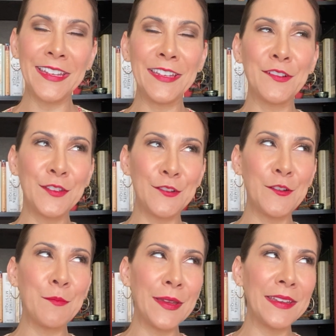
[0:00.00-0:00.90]
I don't do
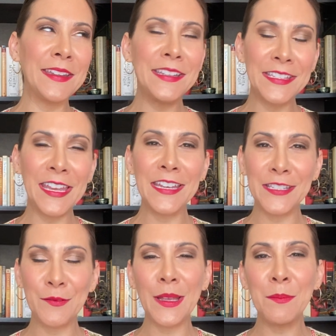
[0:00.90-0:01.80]
it. But in this case,
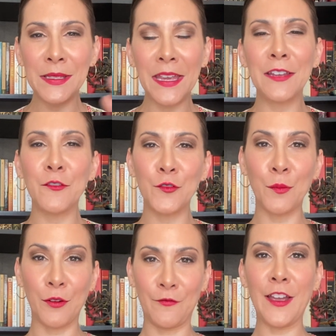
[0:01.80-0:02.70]
I'm saying I don't do it
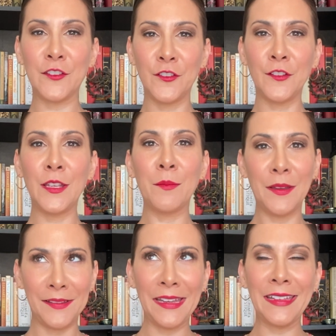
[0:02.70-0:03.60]
professionally,
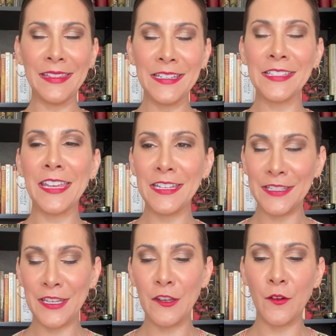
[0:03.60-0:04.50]
but like in this
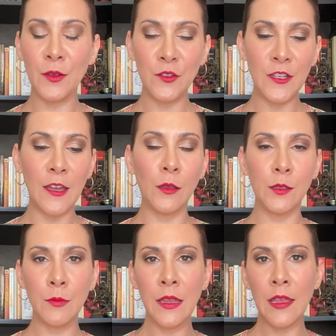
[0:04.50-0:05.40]
case, and she helped.